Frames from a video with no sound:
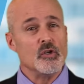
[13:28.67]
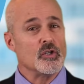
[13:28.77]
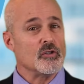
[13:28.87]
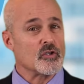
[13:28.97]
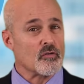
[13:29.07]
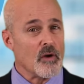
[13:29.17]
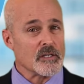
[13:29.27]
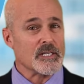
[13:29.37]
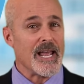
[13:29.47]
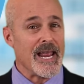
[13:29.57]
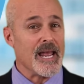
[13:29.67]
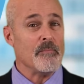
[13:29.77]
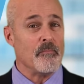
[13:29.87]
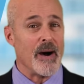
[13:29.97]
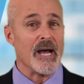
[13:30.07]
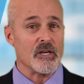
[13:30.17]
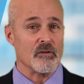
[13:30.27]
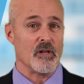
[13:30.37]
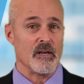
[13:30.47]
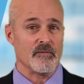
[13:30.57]
you should trust and buy
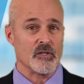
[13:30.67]
your life